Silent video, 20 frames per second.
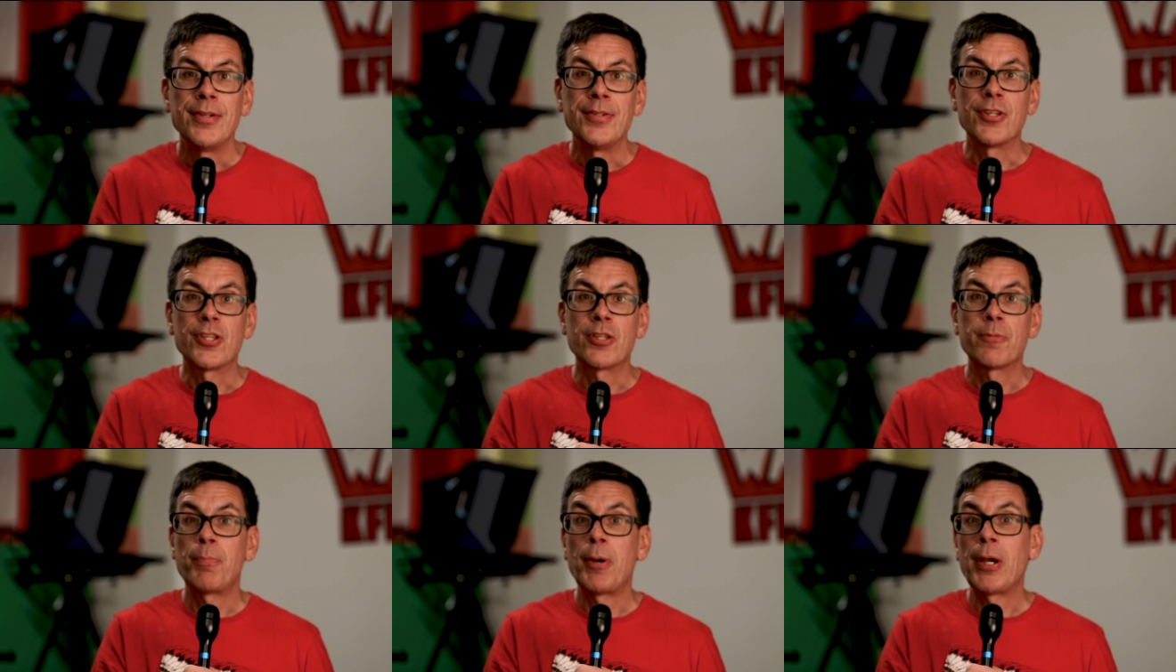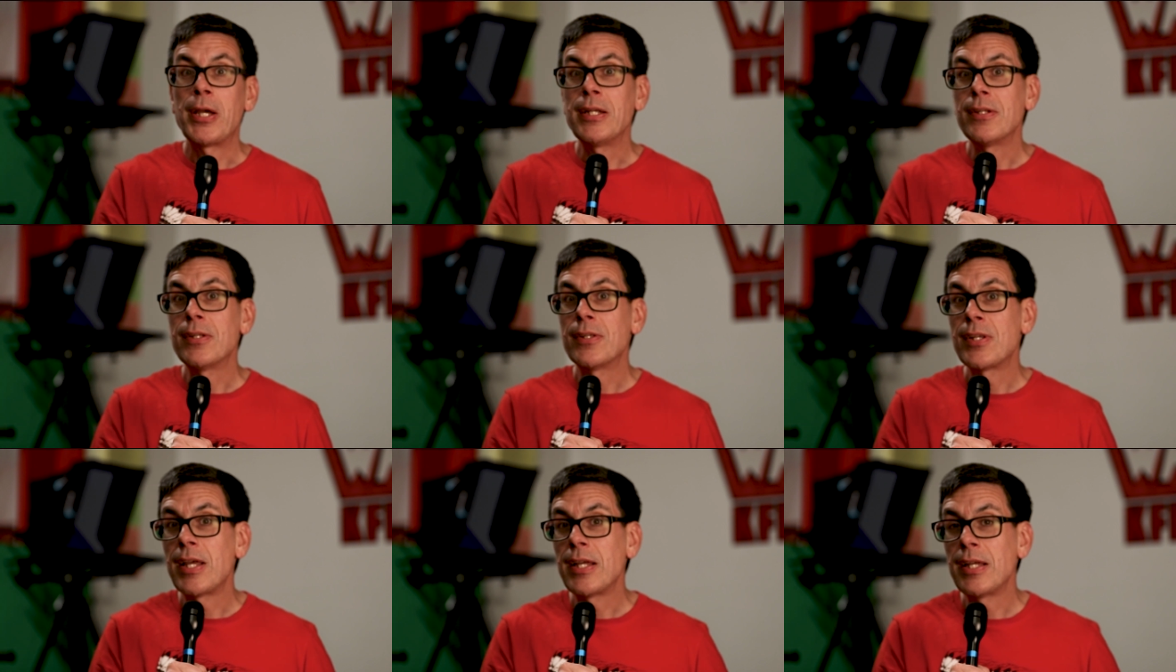
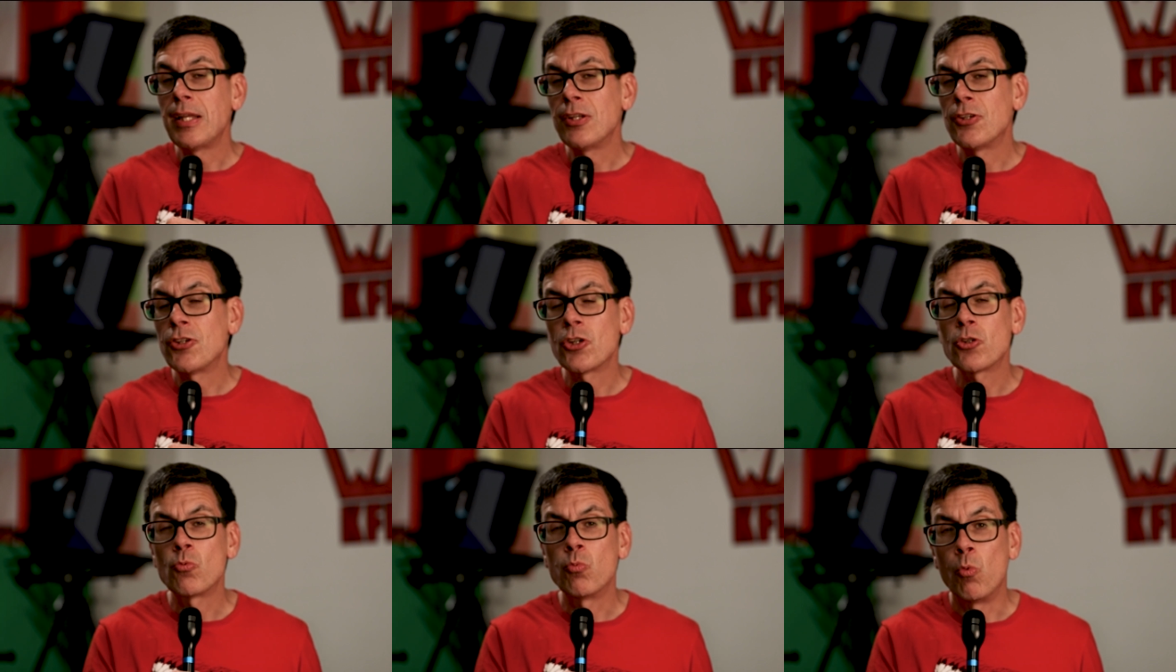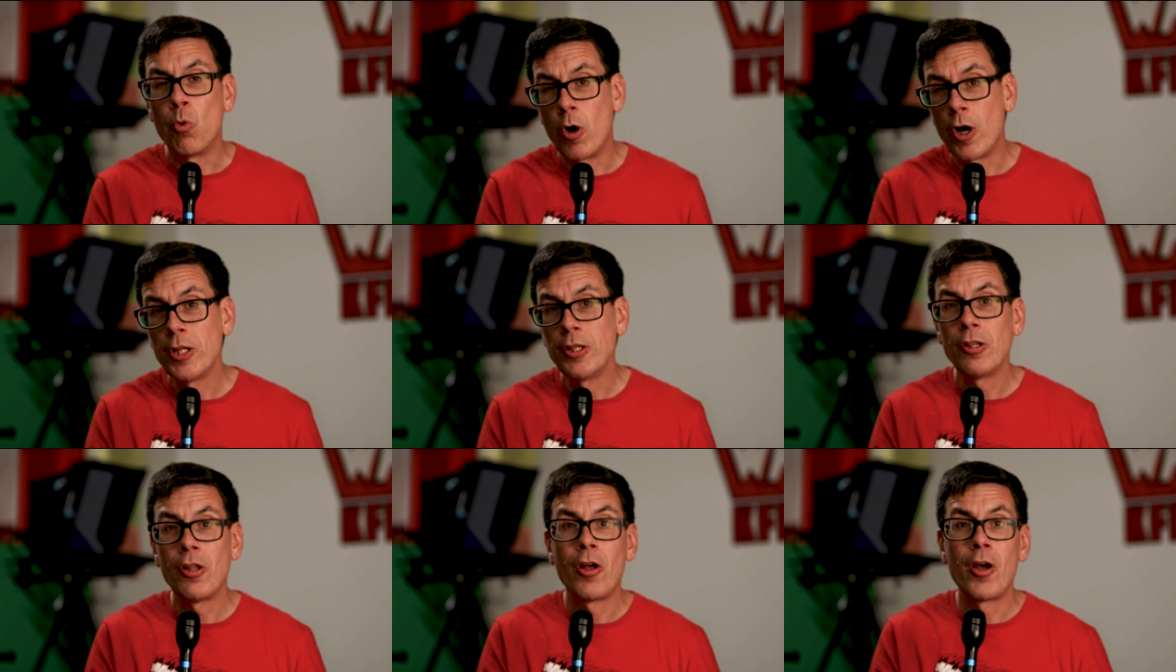Despite taking just
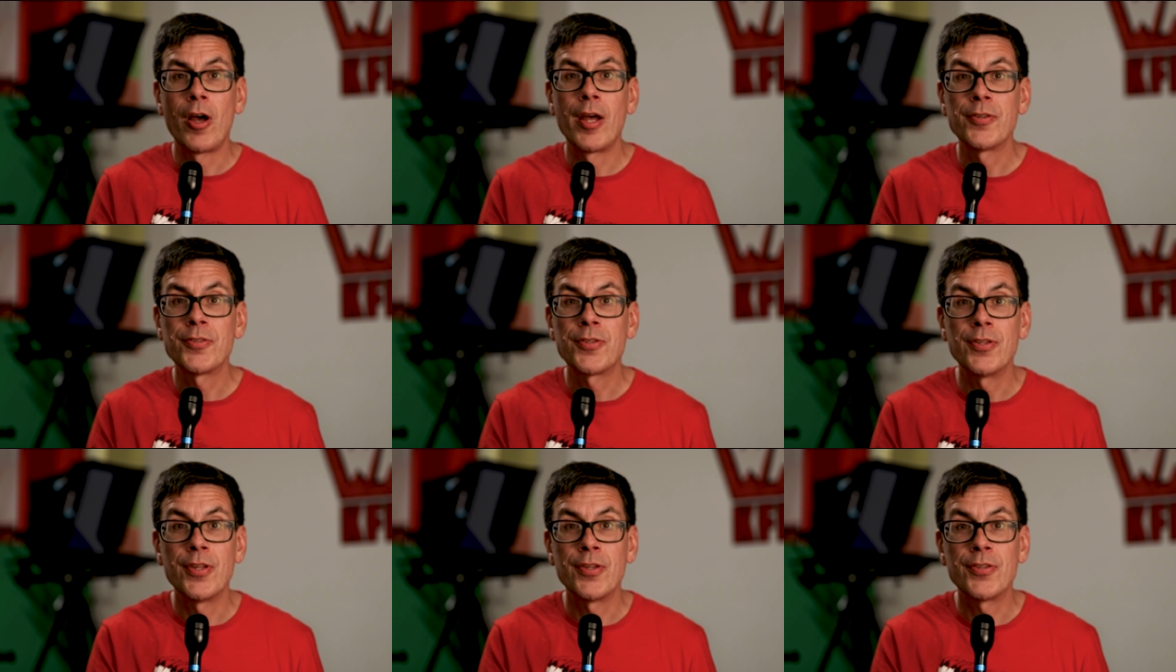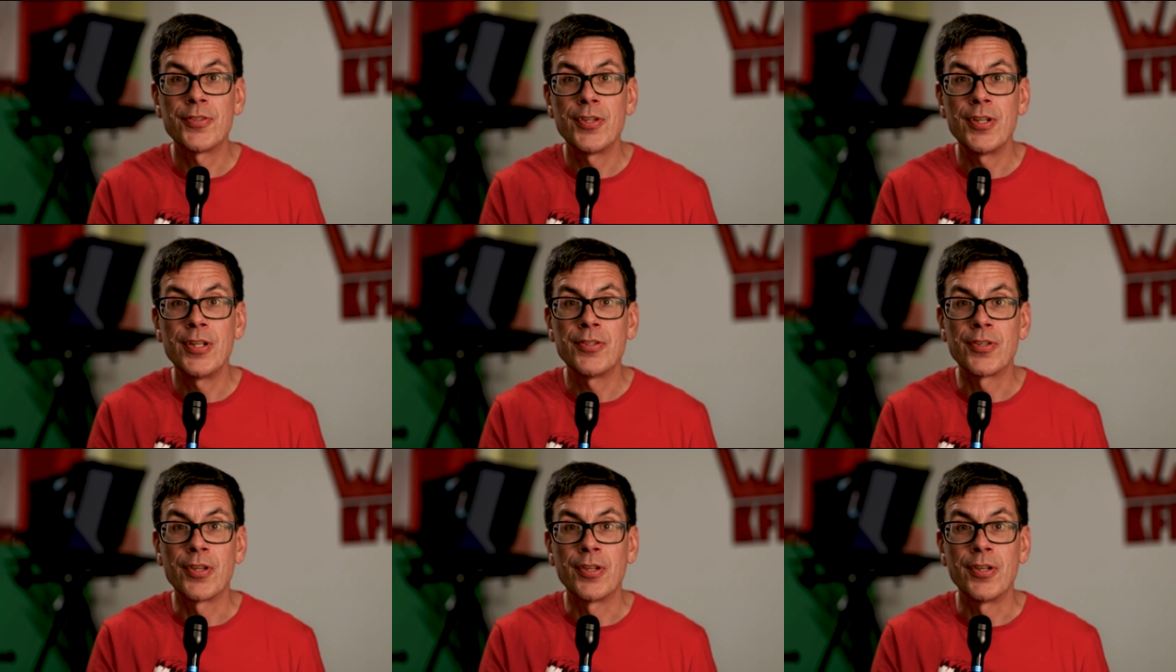one loss in the
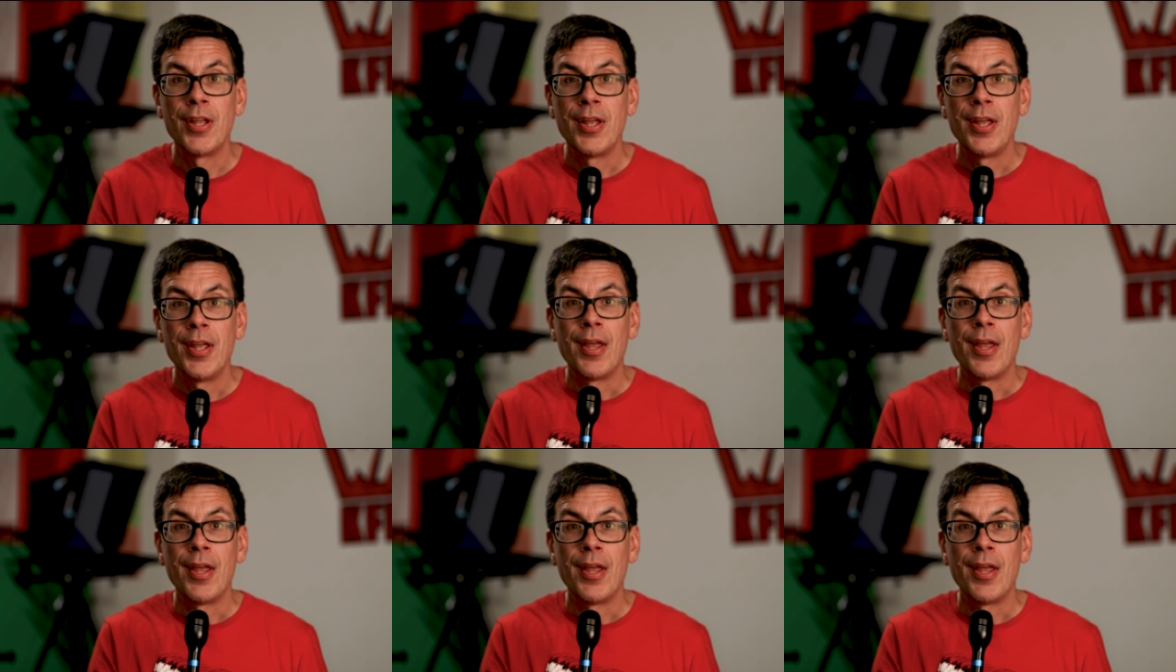season,